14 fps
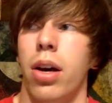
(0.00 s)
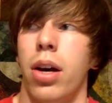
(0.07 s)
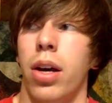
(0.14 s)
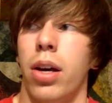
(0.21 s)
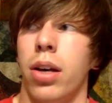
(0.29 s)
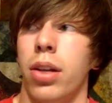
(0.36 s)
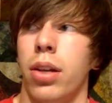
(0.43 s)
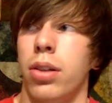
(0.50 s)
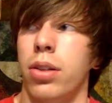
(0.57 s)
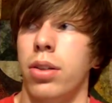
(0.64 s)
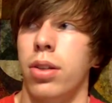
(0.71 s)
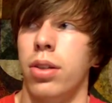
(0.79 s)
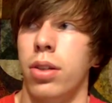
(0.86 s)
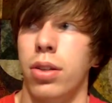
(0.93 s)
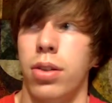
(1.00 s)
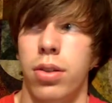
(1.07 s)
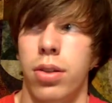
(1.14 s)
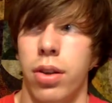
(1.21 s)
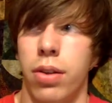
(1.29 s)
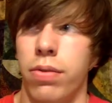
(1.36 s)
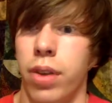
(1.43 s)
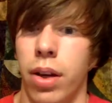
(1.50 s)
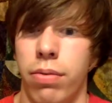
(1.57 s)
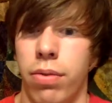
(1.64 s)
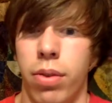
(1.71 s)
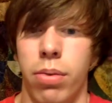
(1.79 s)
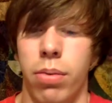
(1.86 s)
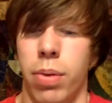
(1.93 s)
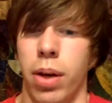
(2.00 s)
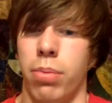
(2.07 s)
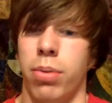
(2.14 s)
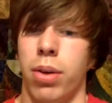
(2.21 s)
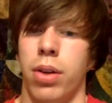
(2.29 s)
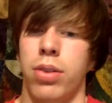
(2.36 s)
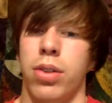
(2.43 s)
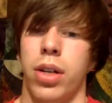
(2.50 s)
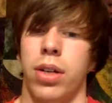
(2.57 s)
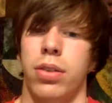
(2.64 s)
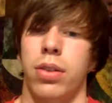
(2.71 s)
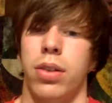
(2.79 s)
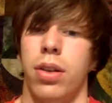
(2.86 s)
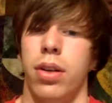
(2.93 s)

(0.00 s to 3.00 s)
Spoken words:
and didn't have time for the repair project.